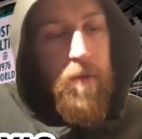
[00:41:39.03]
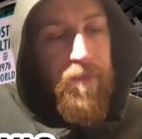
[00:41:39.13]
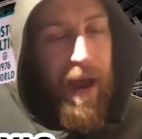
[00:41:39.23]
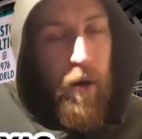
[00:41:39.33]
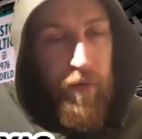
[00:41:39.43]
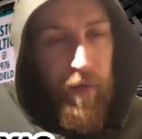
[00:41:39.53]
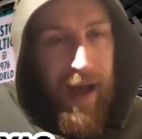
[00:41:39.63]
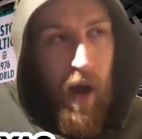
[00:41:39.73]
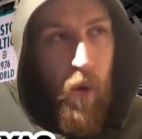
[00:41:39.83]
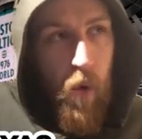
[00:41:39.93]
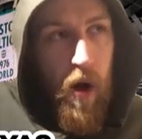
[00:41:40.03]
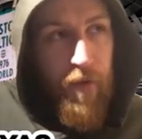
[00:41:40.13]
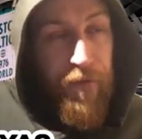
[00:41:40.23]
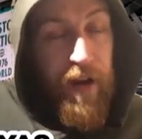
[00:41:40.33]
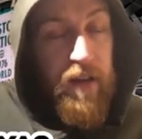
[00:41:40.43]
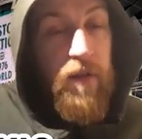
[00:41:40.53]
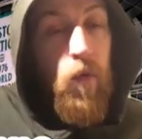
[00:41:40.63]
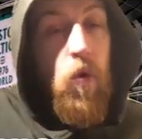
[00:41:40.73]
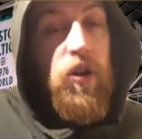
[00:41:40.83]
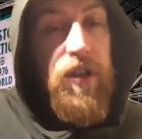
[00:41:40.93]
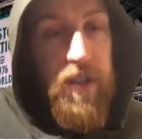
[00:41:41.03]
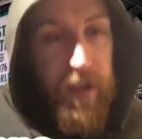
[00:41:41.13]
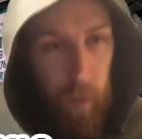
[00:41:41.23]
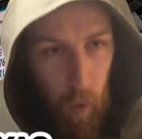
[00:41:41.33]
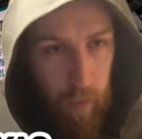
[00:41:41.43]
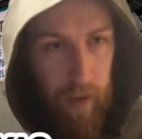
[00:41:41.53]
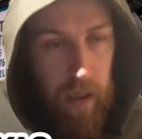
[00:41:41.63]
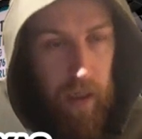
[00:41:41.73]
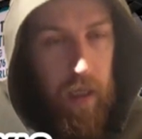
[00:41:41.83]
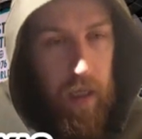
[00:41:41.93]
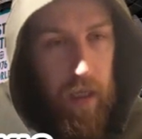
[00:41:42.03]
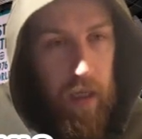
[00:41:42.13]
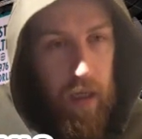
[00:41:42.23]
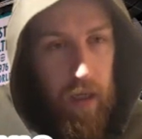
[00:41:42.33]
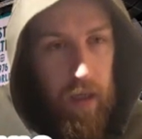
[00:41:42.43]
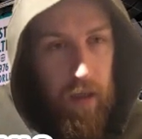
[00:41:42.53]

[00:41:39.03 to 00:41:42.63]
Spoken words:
how effective Washington will be. Yeah,